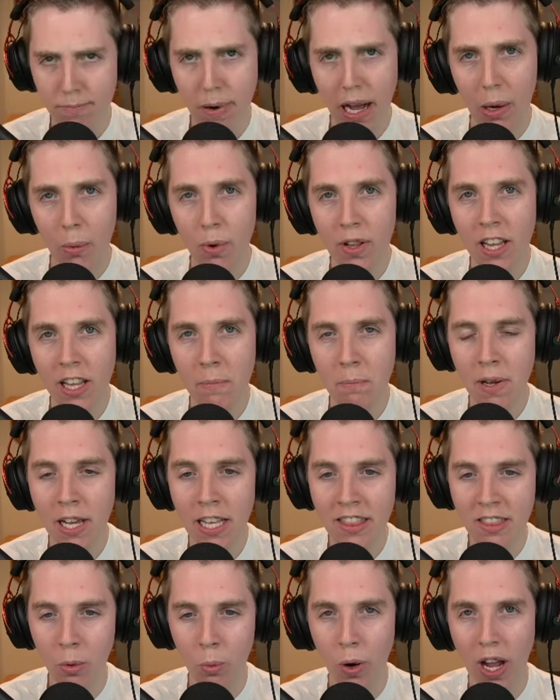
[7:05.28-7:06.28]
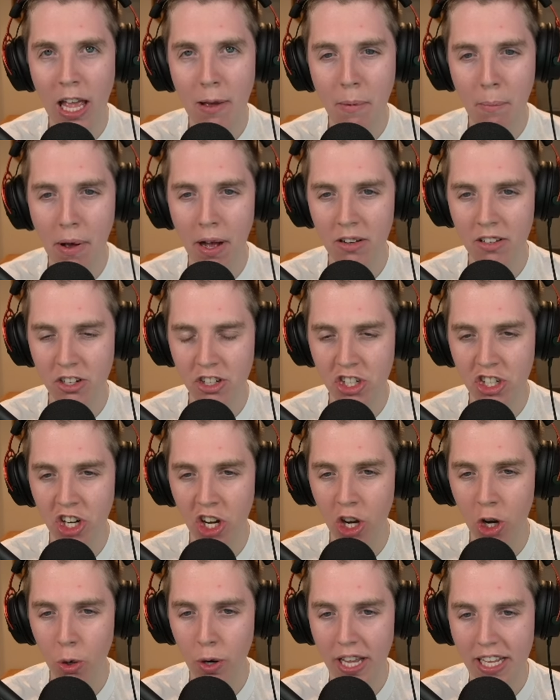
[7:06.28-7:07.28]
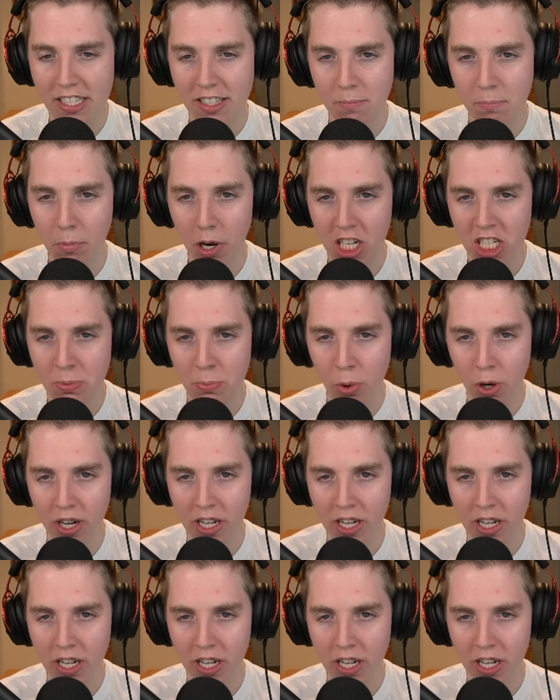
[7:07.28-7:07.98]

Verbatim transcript: I will admit the way I'm about to show is much more